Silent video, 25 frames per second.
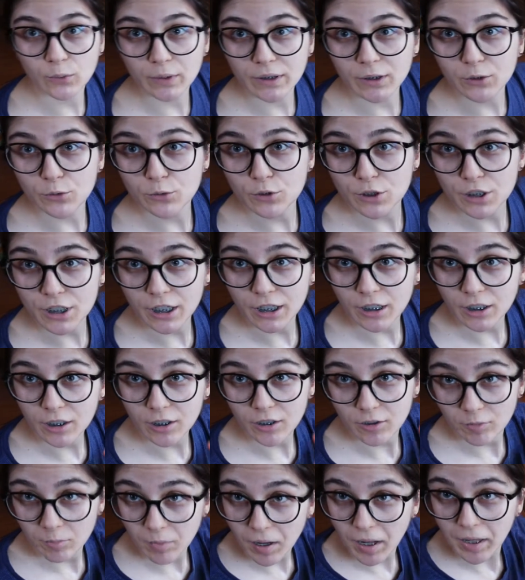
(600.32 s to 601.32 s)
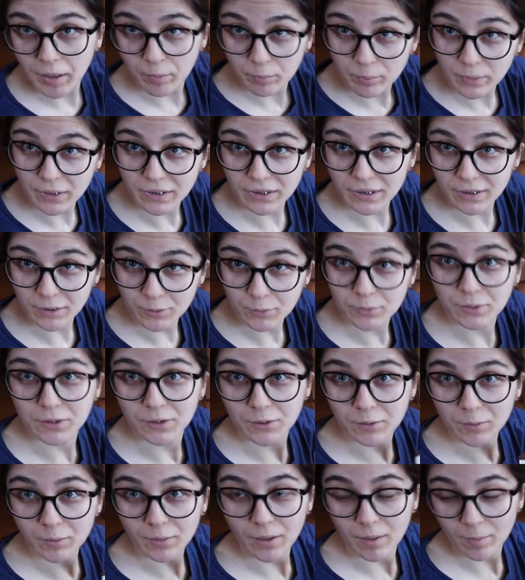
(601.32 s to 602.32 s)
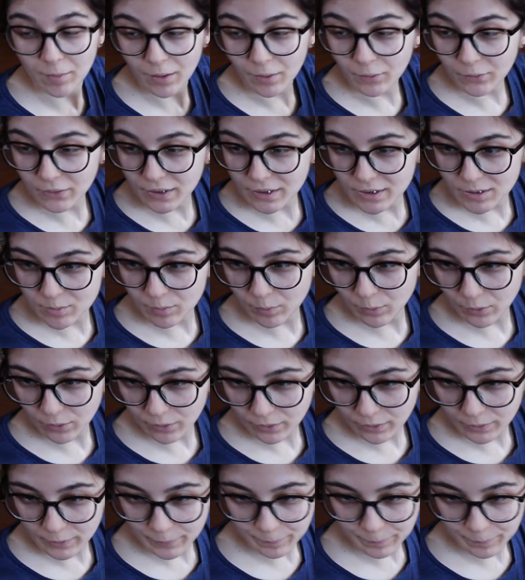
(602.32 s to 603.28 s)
wait to share my opinion with you about this book.